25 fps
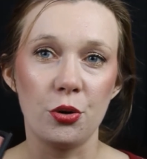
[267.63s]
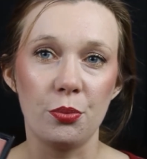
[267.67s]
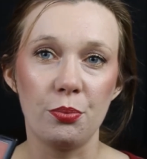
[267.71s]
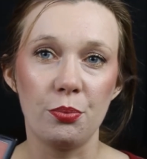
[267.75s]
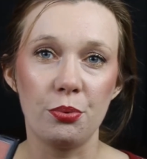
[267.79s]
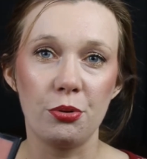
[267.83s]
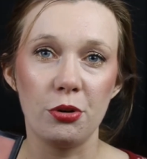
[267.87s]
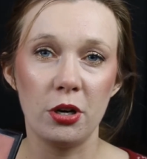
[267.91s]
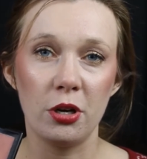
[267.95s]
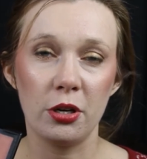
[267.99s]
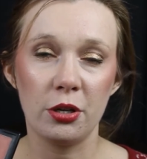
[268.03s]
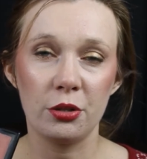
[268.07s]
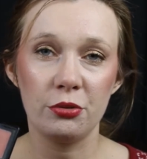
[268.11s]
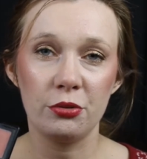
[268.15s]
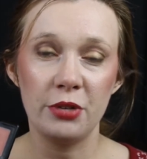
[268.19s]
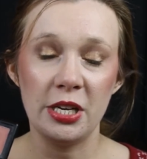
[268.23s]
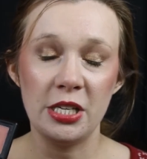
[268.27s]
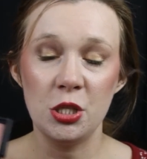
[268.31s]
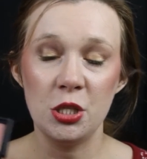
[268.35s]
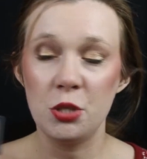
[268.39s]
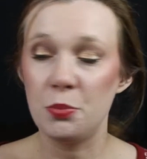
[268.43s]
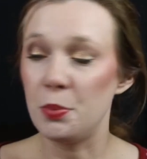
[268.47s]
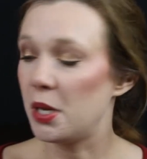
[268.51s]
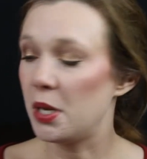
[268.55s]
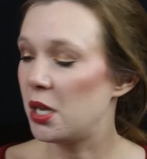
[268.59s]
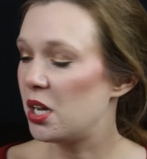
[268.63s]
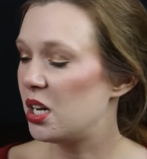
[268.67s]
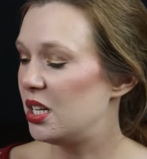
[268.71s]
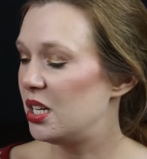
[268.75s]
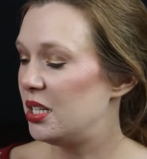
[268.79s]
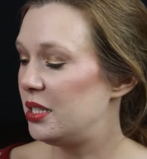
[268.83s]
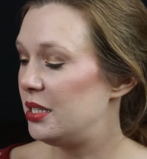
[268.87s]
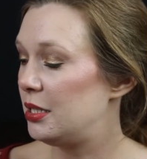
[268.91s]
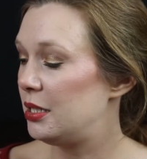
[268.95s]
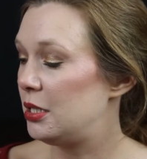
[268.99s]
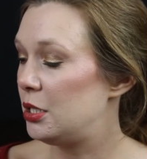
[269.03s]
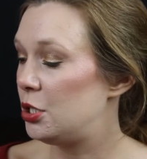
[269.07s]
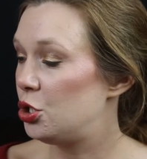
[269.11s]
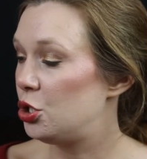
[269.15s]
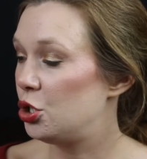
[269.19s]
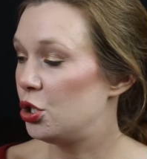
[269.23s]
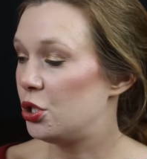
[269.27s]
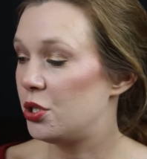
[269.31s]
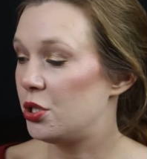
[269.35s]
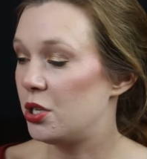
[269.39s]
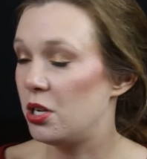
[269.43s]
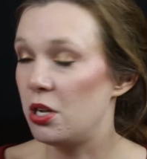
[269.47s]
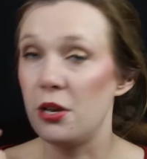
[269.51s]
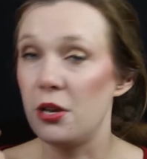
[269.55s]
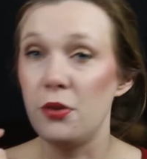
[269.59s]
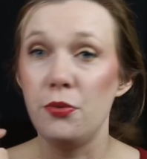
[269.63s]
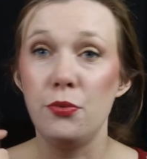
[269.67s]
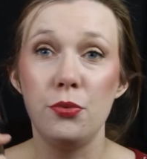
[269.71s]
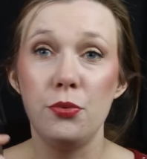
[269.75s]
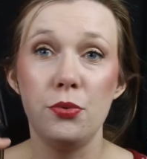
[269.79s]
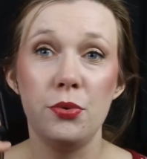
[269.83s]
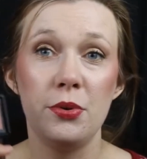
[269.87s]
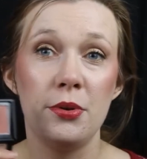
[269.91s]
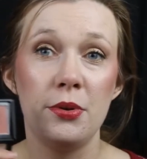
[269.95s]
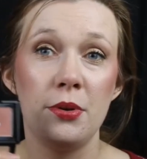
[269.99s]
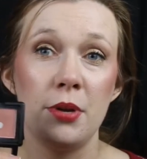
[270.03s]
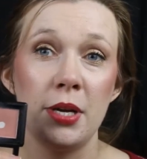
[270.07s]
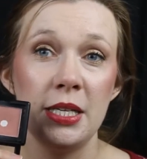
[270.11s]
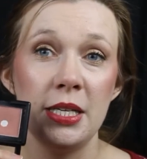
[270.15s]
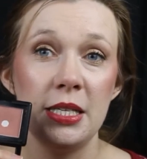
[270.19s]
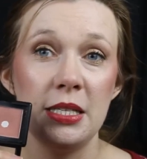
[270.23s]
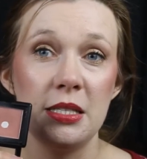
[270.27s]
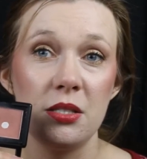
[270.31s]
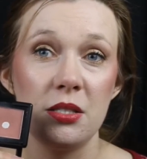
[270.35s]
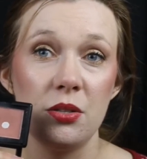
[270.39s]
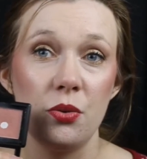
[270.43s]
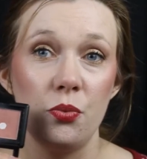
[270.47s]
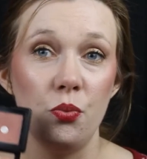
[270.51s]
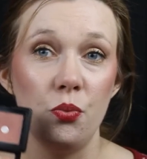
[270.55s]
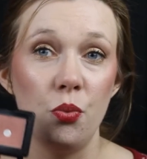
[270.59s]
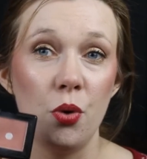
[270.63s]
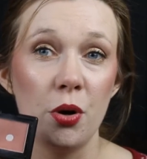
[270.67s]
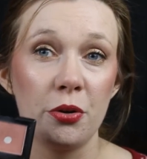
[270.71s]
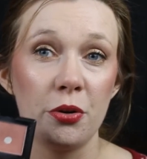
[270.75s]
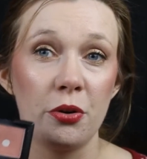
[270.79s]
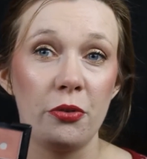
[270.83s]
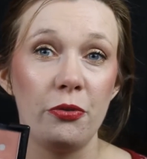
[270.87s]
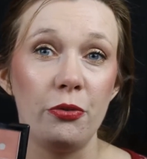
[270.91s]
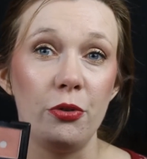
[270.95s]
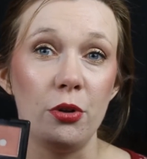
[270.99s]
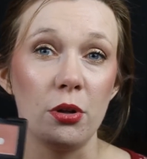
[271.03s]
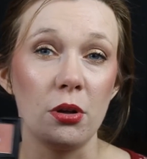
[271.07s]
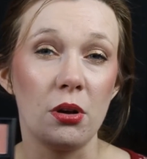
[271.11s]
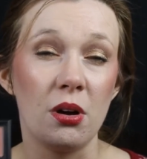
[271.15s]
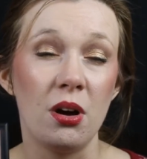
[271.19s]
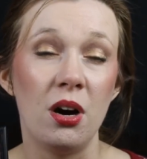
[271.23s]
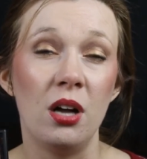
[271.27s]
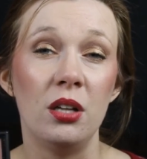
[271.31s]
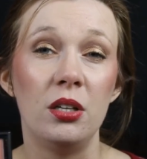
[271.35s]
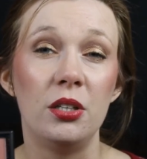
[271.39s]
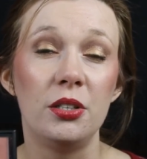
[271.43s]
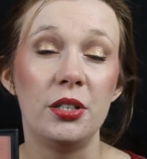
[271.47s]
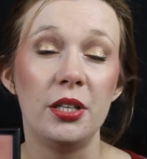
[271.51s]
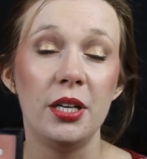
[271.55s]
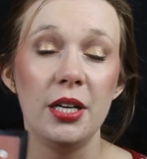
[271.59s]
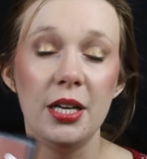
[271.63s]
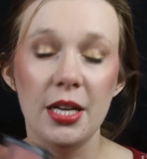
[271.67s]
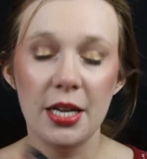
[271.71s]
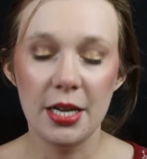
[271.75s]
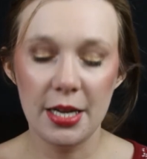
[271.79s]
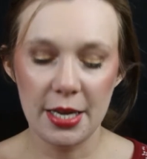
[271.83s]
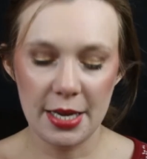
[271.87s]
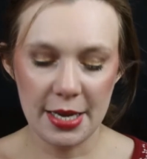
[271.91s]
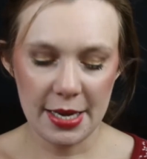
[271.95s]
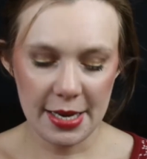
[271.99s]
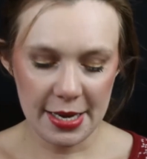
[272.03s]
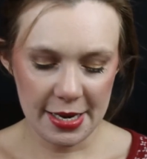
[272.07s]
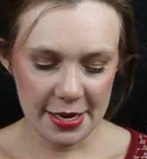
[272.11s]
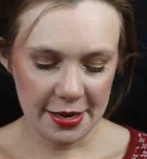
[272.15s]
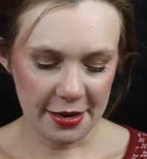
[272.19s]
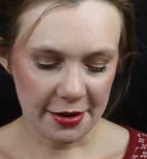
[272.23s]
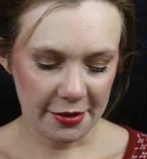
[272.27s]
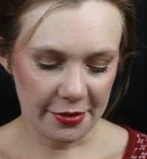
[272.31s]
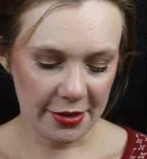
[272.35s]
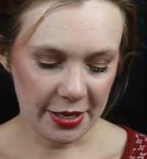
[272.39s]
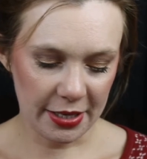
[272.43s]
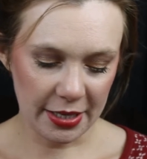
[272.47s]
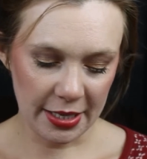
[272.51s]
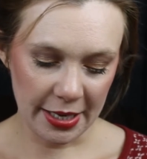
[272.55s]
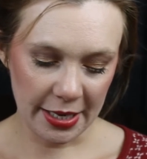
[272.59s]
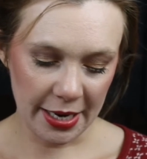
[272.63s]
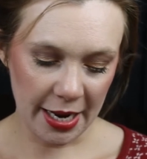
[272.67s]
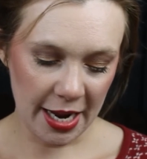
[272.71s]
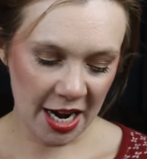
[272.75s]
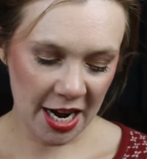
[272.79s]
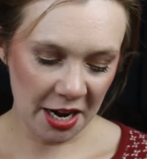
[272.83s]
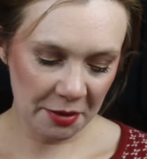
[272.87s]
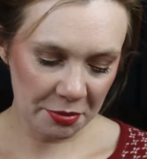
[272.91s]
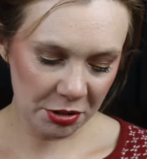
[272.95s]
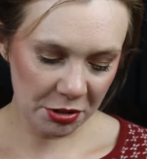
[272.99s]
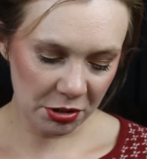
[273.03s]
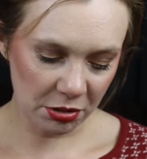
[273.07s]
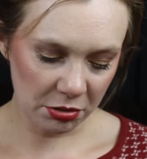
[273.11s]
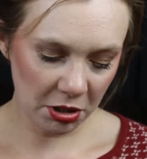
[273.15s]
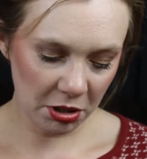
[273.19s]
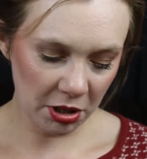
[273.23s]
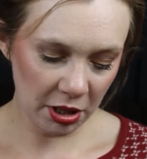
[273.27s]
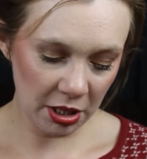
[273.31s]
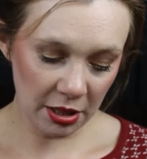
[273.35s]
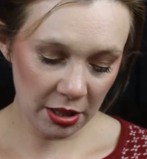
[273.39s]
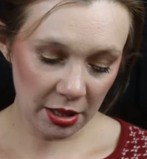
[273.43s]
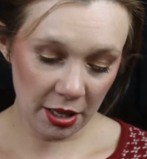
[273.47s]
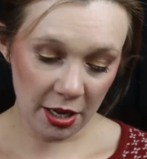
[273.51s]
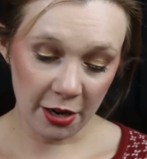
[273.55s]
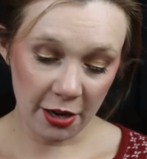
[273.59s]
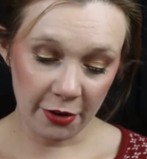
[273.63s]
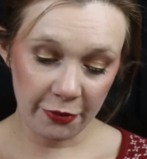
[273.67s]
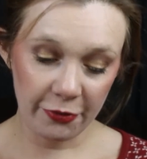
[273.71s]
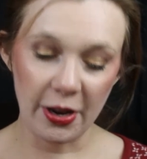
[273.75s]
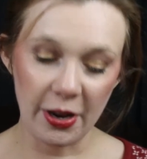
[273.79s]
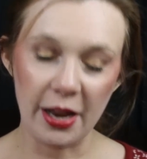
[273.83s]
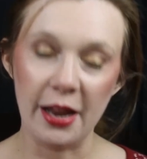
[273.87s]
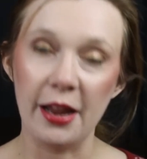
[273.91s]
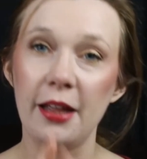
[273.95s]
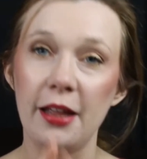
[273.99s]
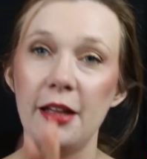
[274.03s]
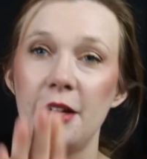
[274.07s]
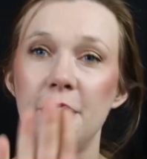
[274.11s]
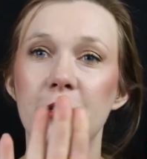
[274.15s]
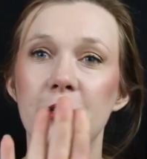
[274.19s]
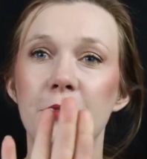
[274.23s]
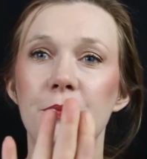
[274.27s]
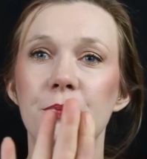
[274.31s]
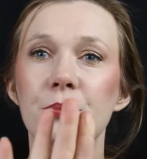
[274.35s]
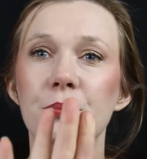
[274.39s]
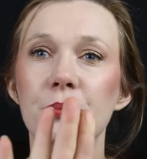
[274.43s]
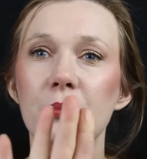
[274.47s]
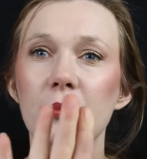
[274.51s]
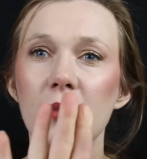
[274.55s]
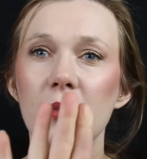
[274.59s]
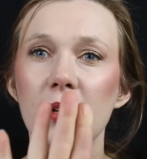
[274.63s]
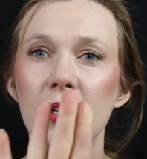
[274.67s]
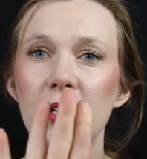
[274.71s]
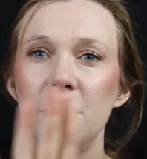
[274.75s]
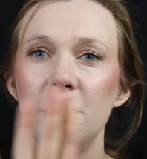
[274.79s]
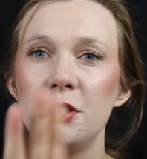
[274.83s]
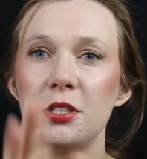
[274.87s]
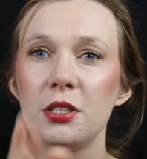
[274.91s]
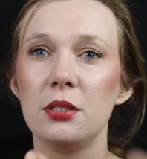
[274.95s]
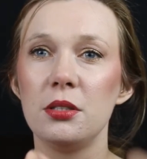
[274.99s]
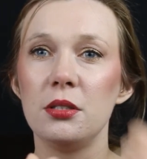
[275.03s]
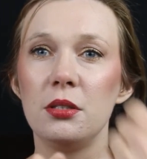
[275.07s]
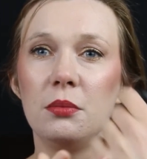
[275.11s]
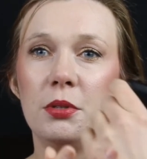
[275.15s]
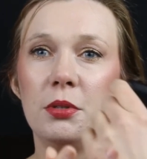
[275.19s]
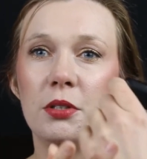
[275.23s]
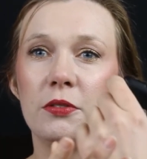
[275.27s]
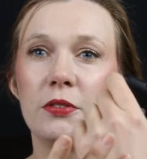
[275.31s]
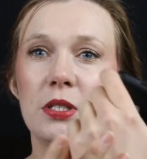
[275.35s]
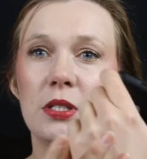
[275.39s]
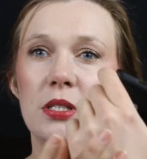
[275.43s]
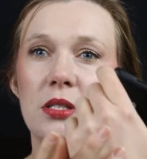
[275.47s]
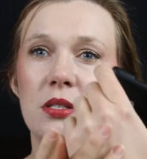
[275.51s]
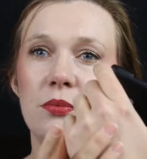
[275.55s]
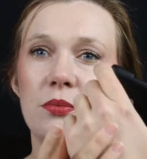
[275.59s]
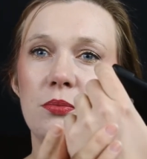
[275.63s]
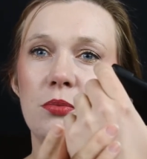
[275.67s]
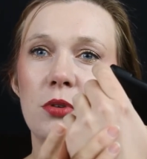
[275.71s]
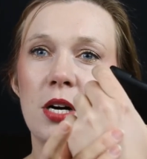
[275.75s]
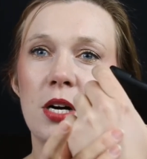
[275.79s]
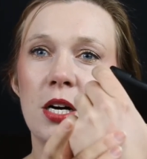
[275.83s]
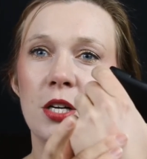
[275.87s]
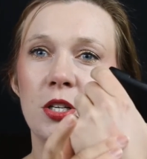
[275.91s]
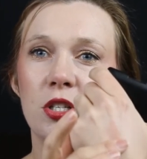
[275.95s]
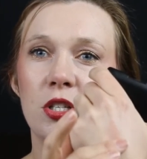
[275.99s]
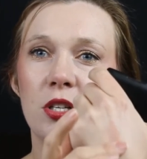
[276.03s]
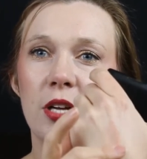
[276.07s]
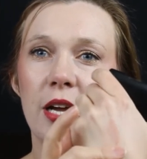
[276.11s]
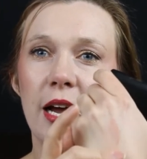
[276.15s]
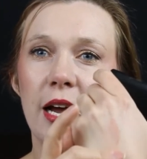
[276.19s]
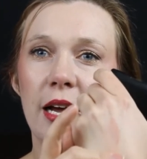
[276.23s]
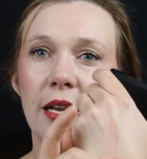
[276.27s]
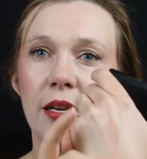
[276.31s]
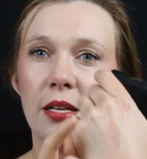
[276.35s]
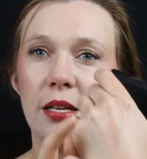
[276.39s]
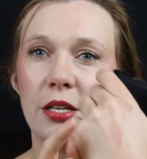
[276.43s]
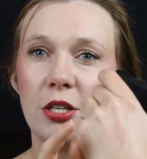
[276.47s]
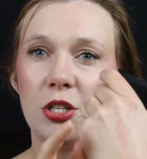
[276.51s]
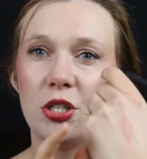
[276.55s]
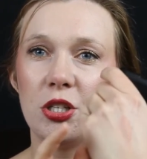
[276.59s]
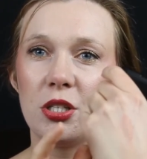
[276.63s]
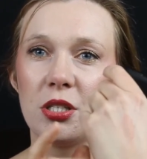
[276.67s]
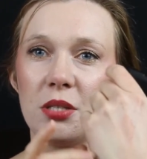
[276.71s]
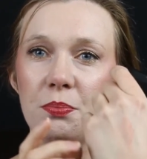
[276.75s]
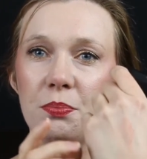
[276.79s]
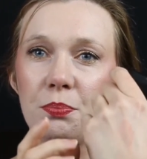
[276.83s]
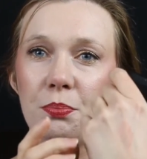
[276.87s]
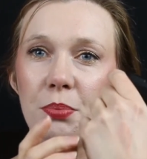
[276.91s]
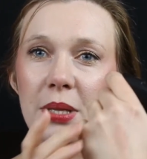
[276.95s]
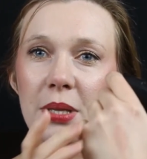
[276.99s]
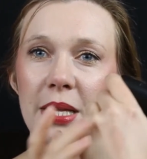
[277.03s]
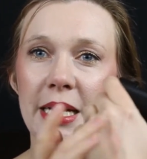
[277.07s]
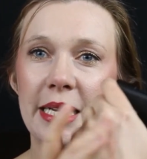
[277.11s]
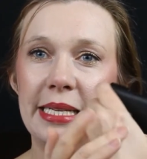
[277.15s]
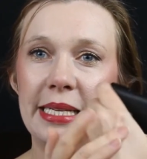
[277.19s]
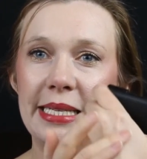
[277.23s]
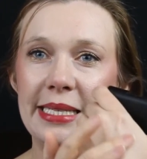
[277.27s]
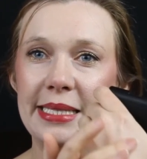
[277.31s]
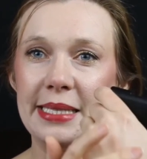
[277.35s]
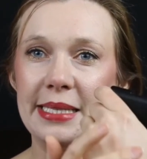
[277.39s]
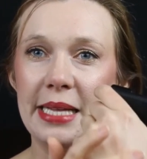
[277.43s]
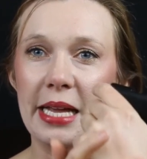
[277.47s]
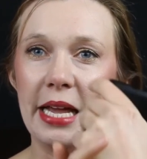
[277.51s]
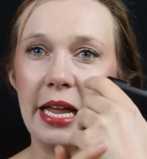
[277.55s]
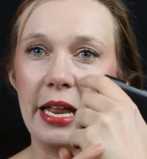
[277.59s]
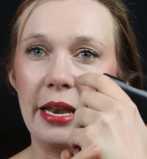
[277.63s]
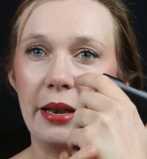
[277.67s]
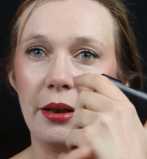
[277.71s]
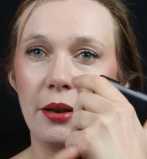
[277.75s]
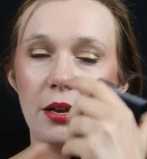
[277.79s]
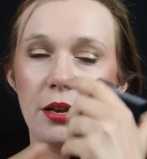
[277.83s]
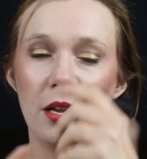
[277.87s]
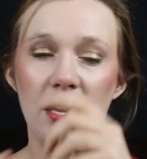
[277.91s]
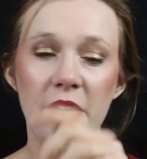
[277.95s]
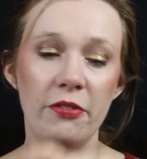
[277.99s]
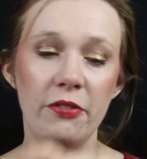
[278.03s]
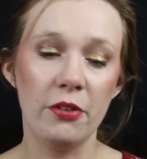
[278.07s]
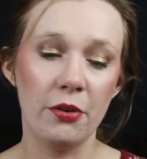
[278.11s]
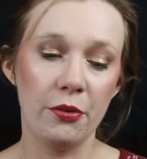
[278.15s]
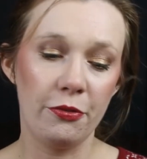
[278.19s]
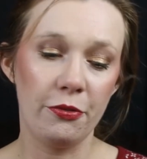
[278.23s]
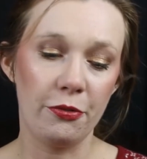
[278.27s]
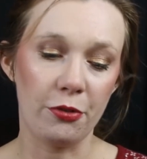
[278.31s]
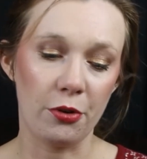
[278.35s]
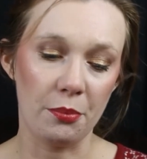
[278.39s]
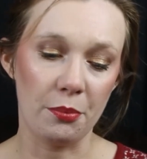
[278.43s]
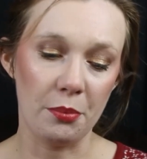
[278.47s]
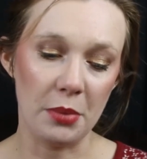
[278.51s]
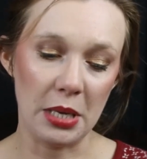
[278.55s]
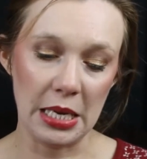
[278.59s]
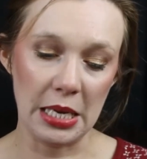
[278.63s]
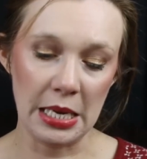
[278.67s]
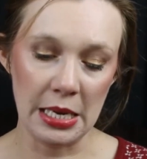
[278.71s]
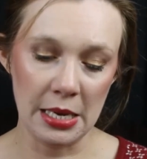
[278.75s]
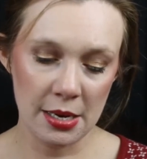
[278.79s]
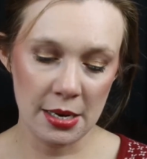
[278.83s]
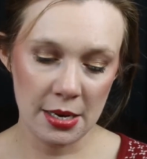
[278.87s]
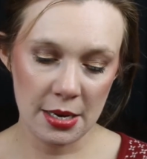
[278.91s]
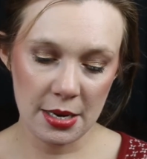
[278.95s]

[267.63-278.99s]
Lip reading: product range, because this is just a nice, wonderful color that I absolutely love. And here's a little bit of a swatch, and it just blends in. Even for me,